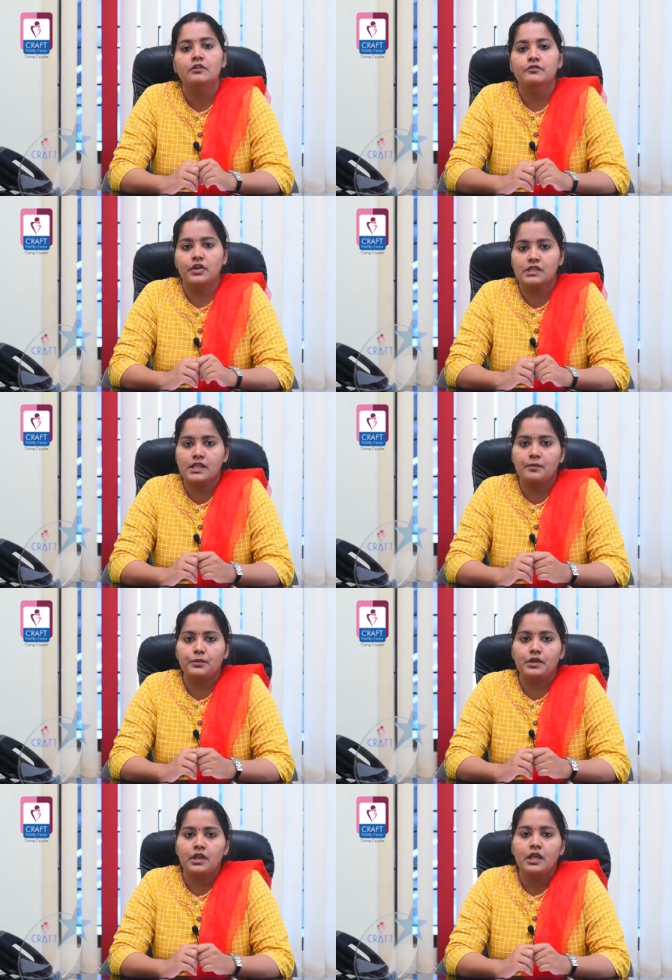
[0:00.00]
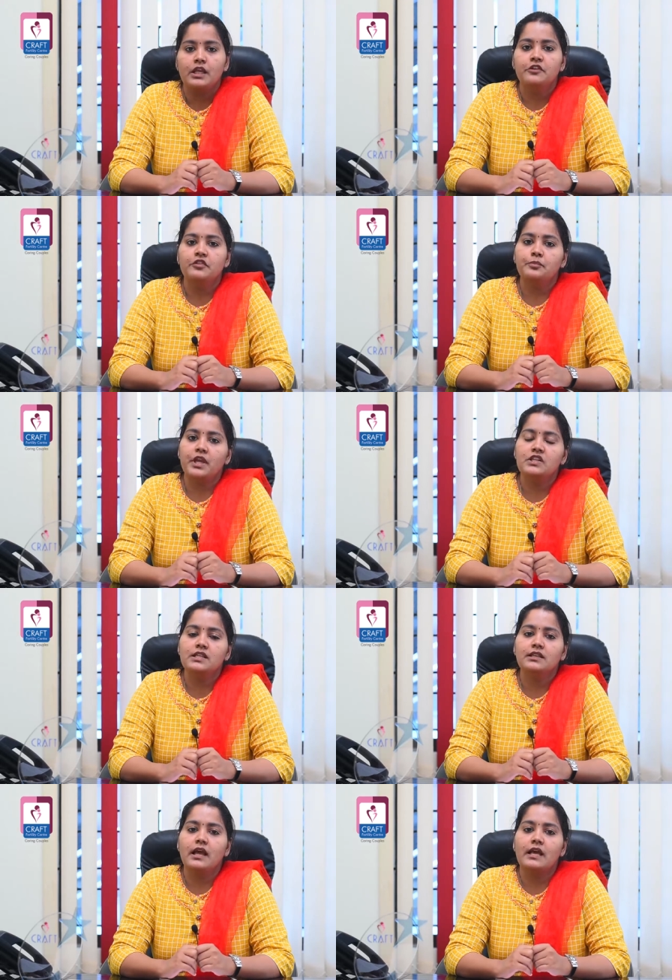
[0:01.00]
For example, if a
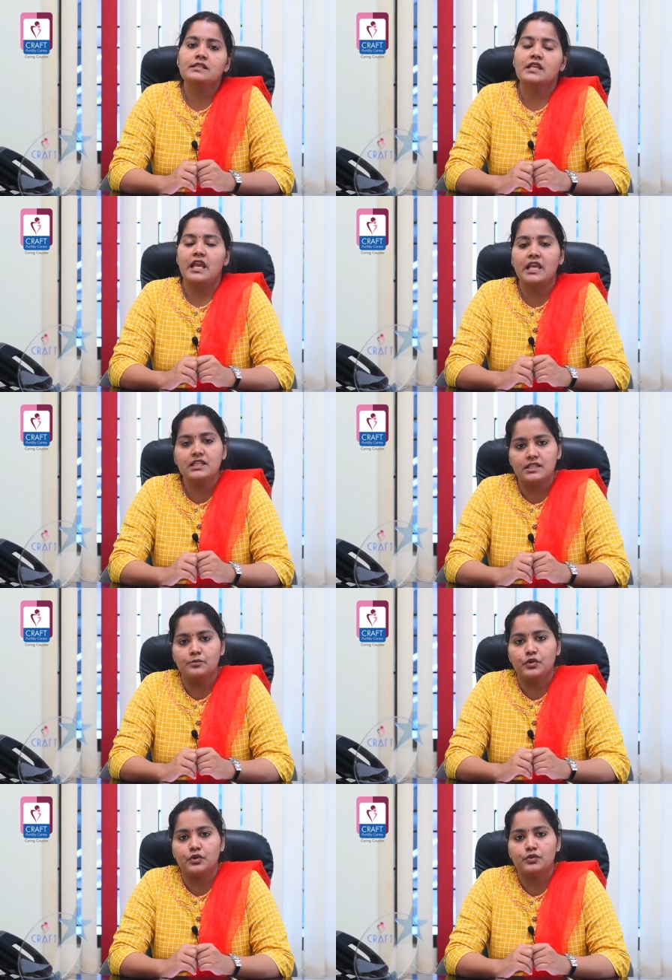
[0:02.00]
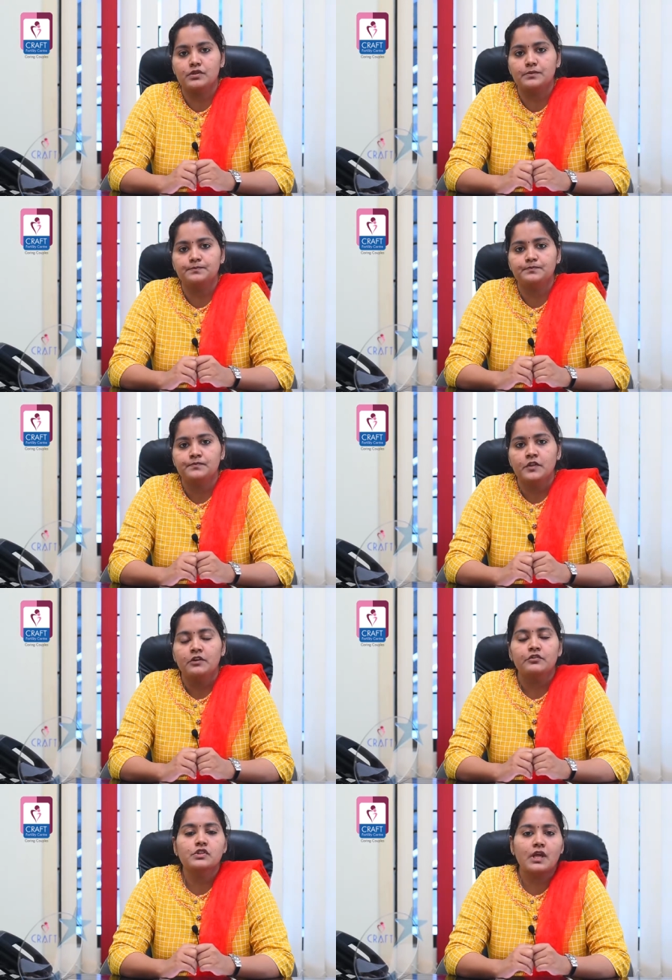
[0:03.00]
patient has 8 embryos,
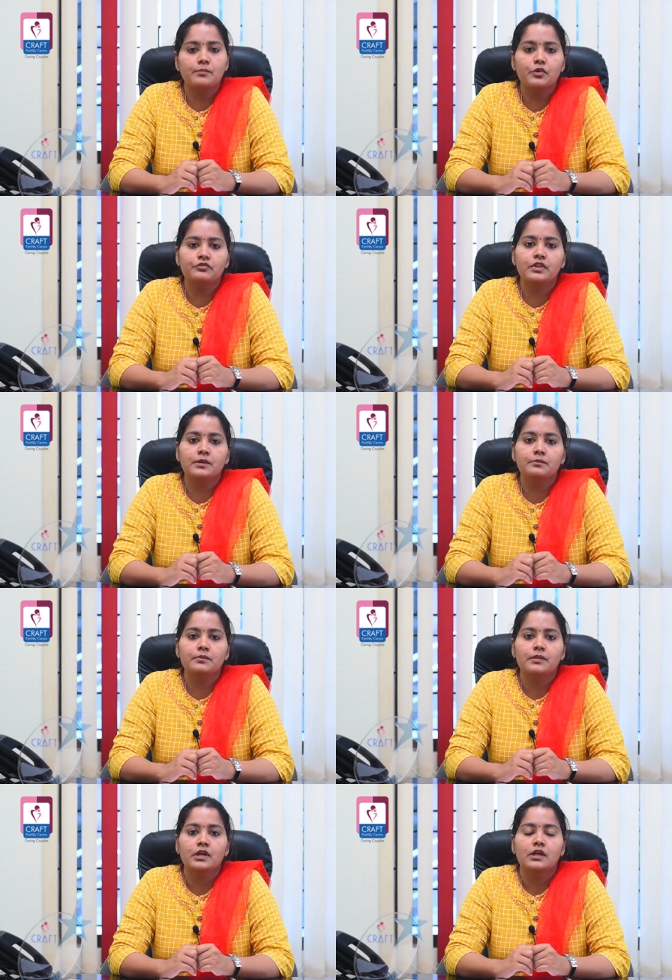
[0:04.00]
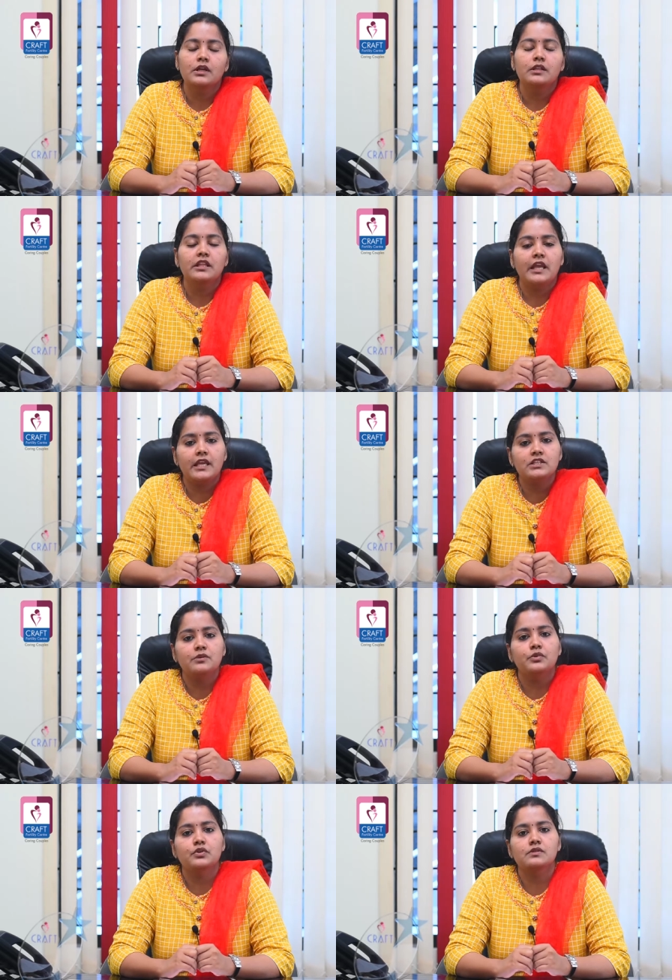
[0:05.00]
for some of them, the 8
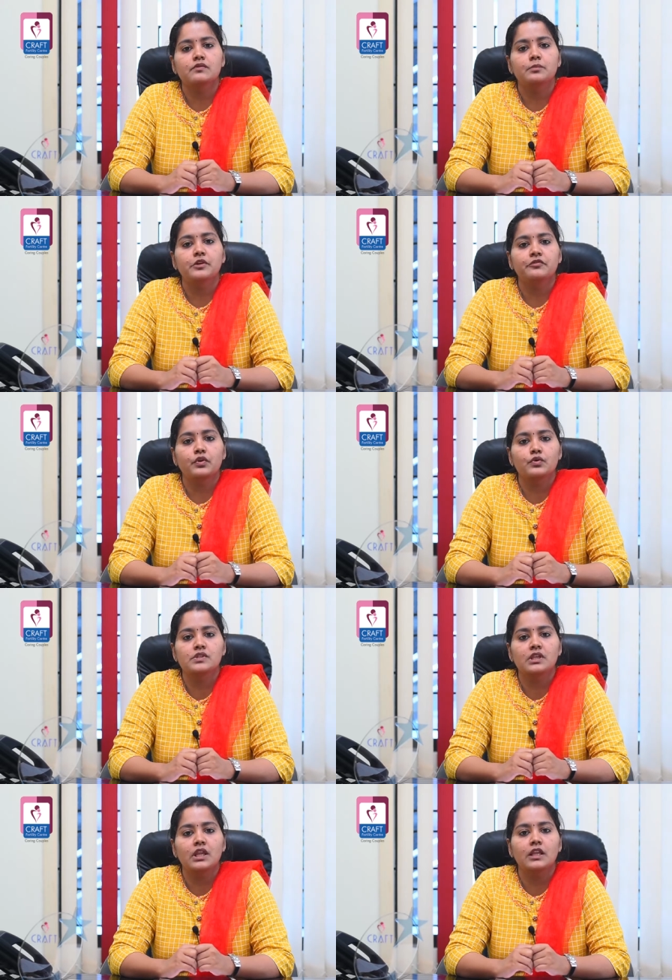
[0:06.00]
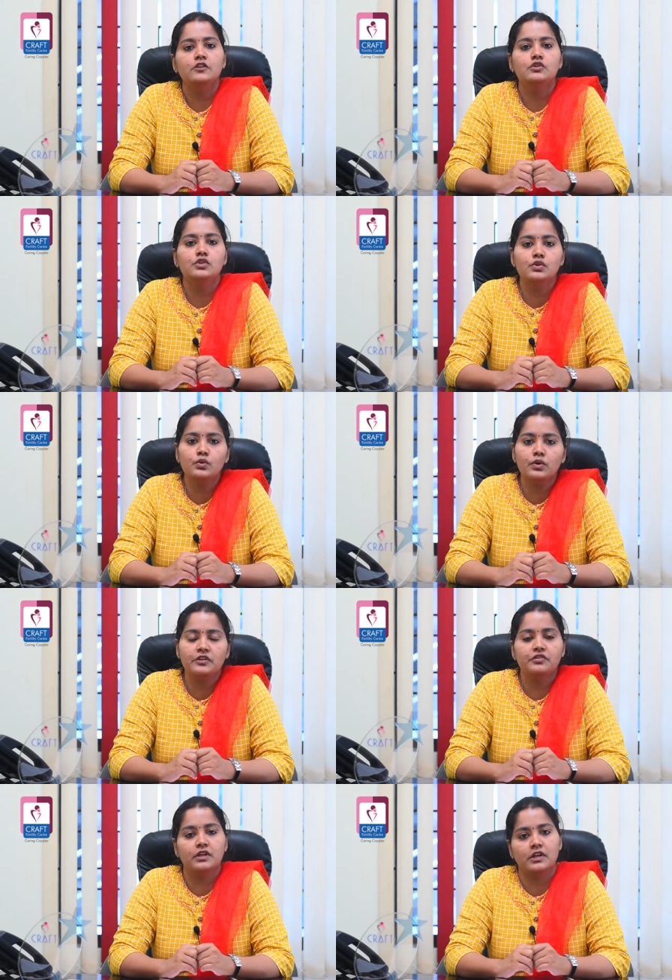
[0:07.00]
embryos will be frozen in 2
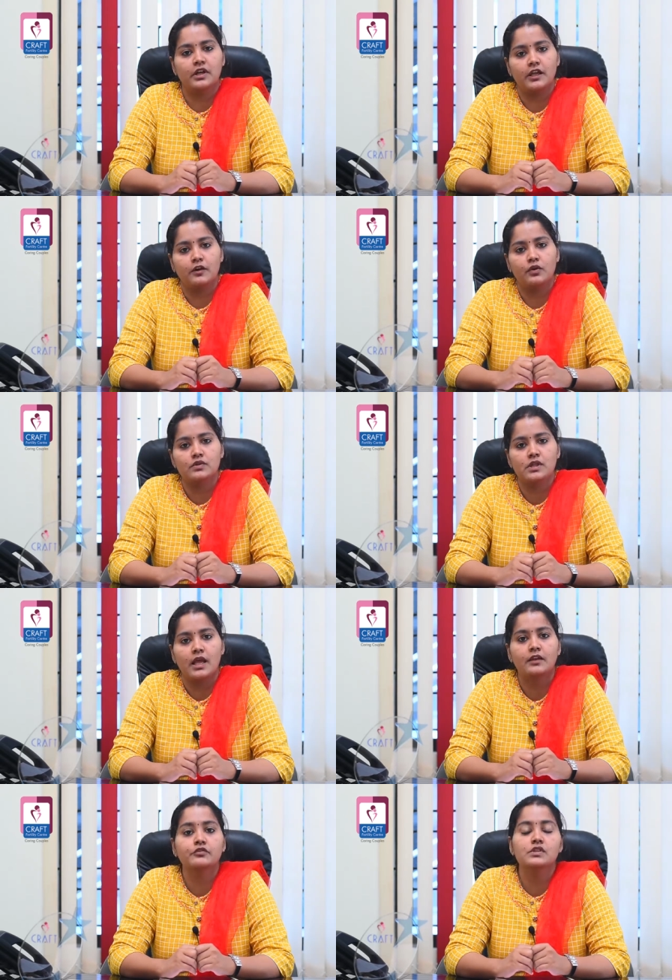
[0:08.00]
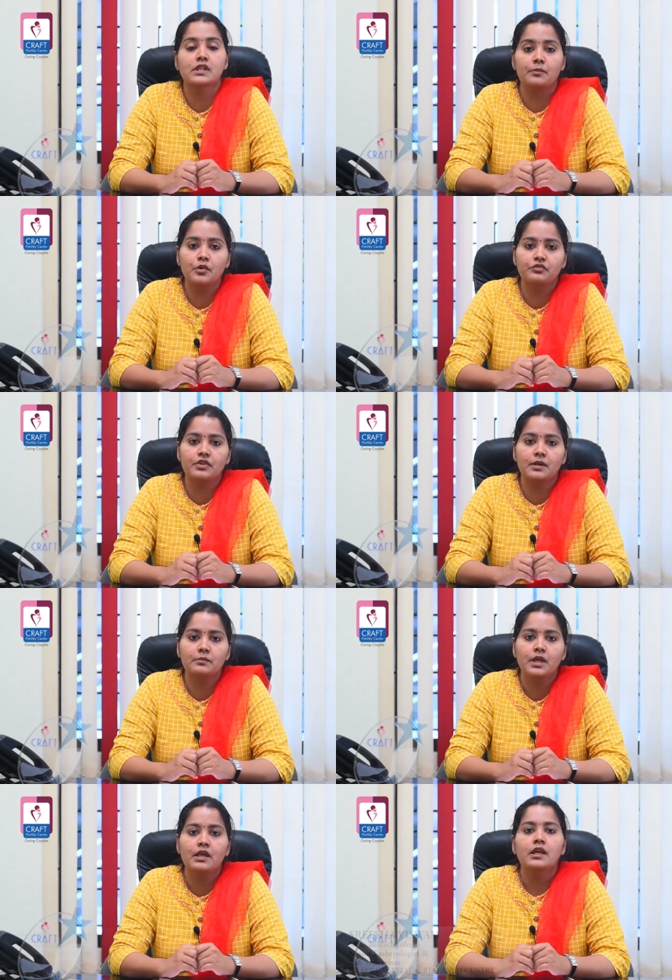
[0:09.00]
different cryologs, and for some of them,
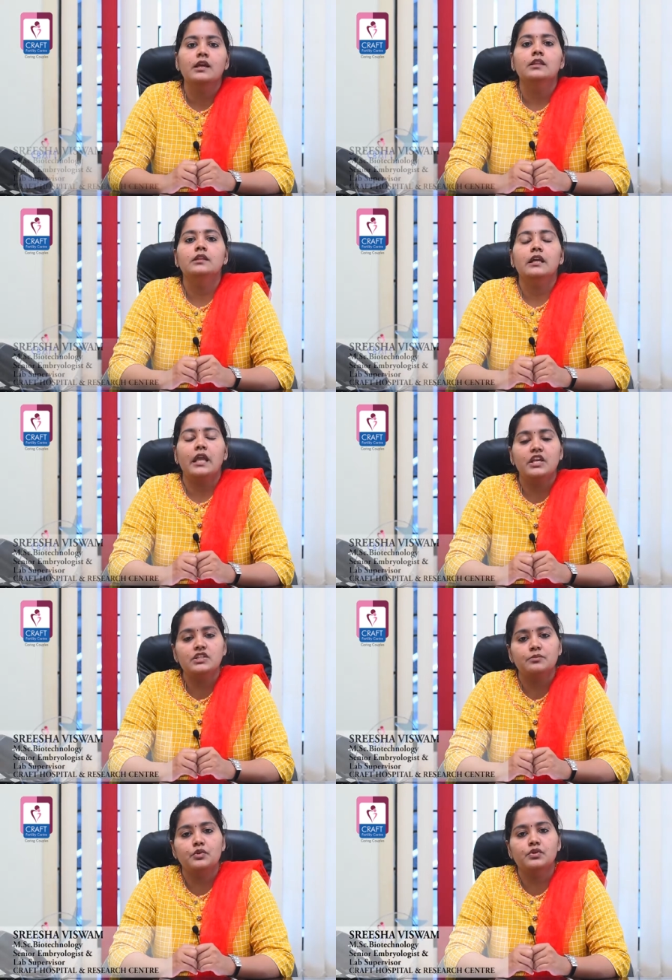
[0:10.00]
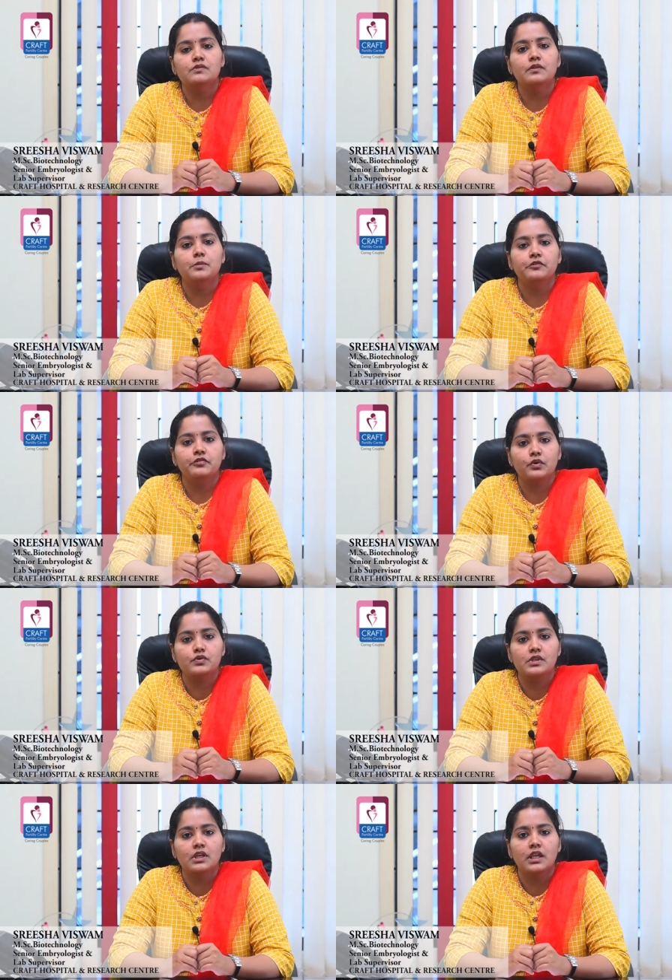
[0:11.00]
the 8 embryos will be
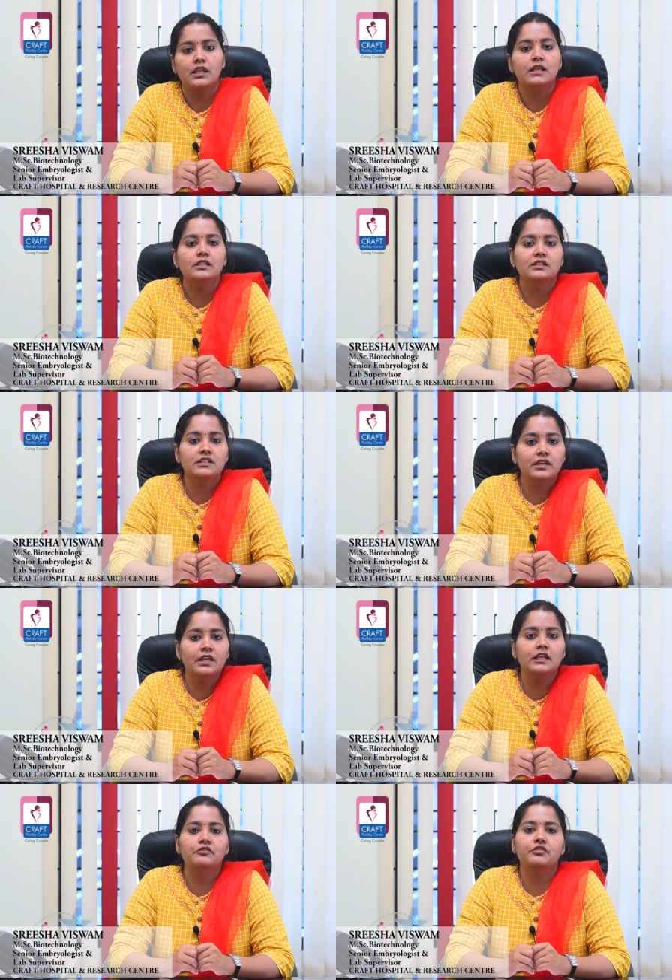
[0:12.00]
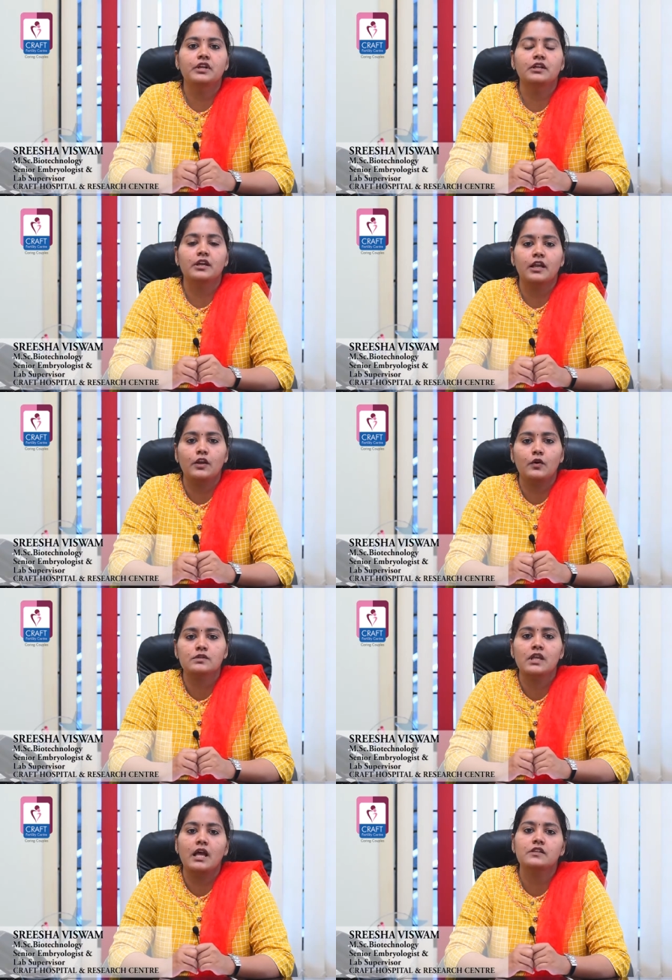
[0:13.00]
frozen in 3 different
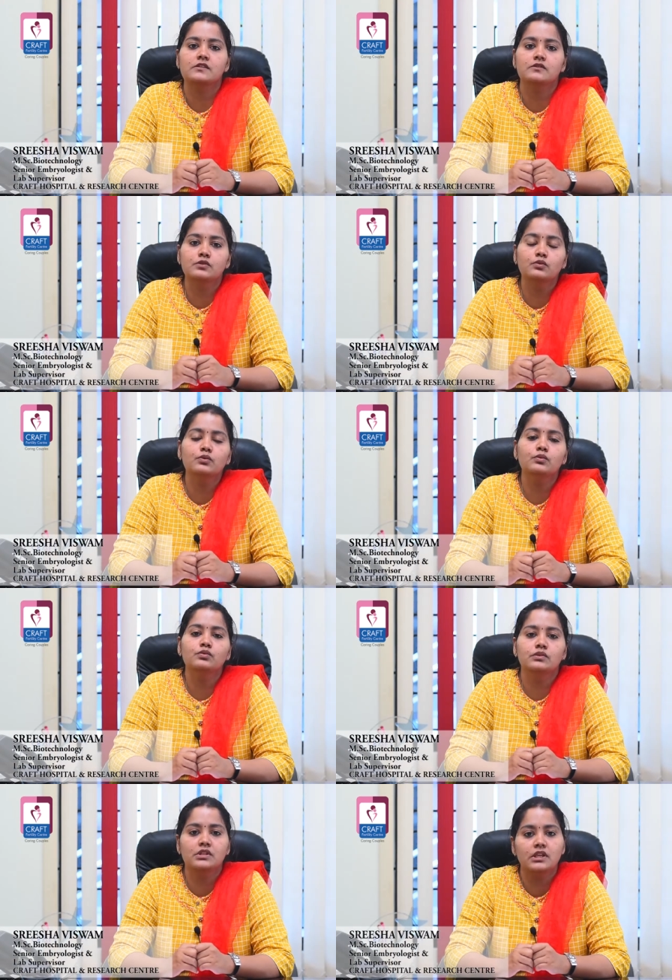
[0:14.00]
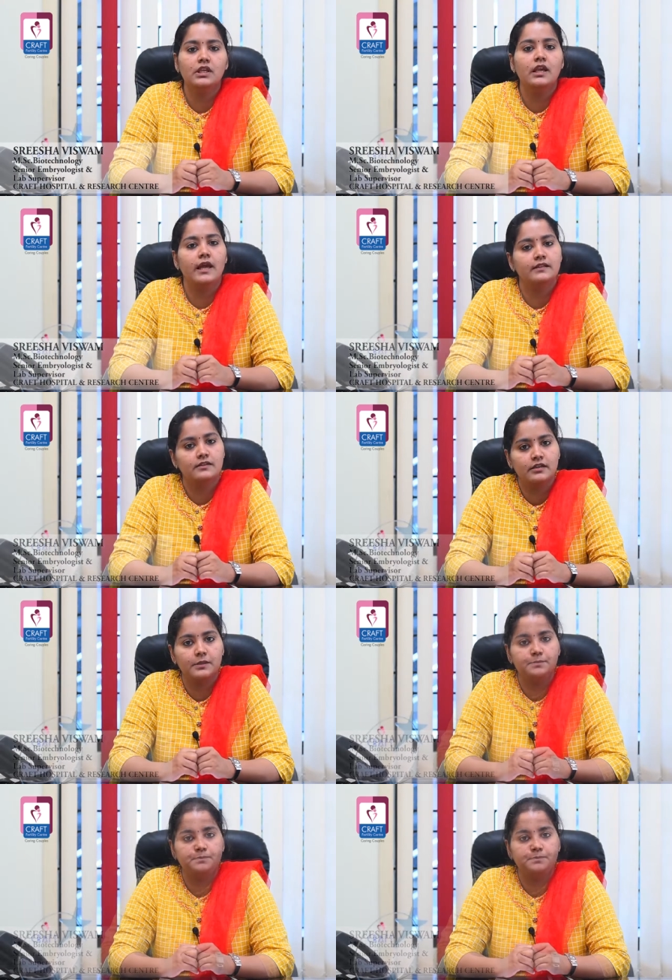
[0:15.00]
cryologs as 2, 3 and 3.